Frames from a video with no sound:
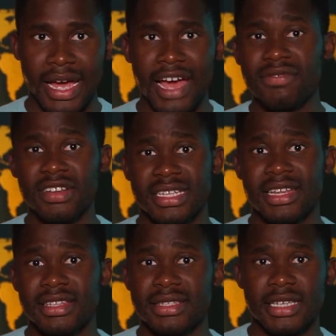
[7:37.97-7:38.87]
I've not
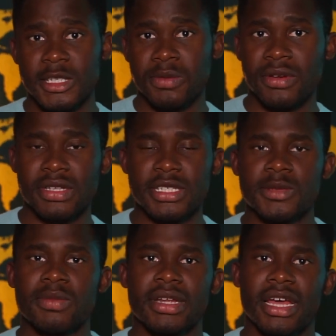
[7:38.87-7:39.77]
had these experiences,
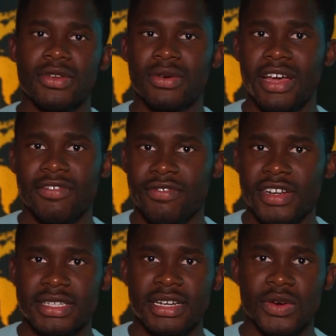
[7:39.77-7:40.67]
but I do have
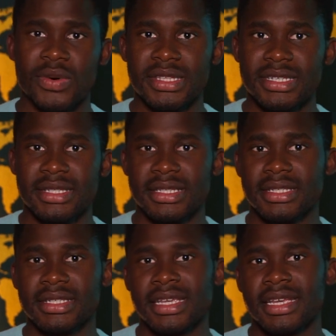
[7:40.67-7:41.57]
friends and
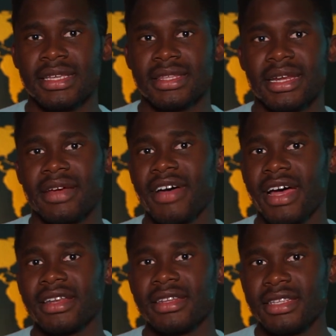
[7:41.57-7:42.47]
acquaintances that have
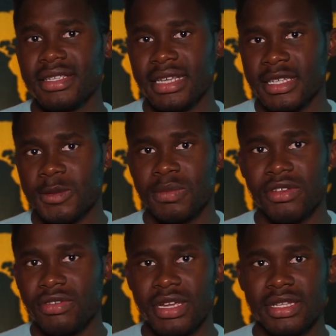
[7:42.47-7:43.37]
had these
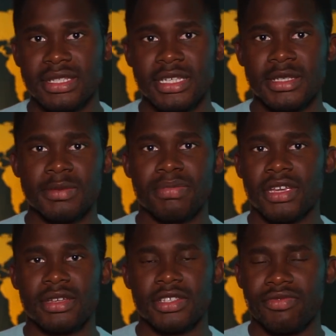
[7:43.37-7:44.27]
experiences
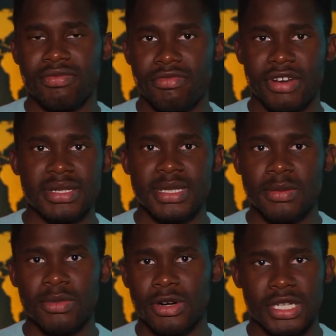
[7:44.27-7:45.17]
because of
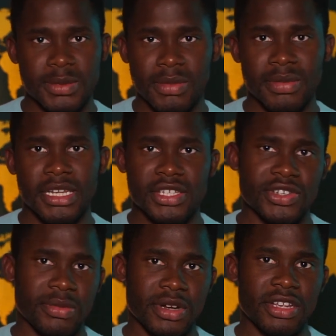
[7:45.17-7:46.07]
racism or just maybe
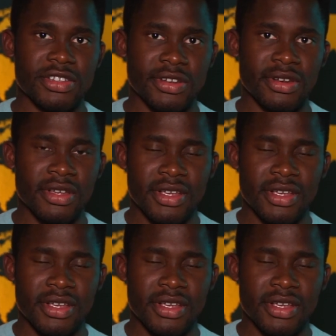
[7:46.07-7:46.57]
discrimination,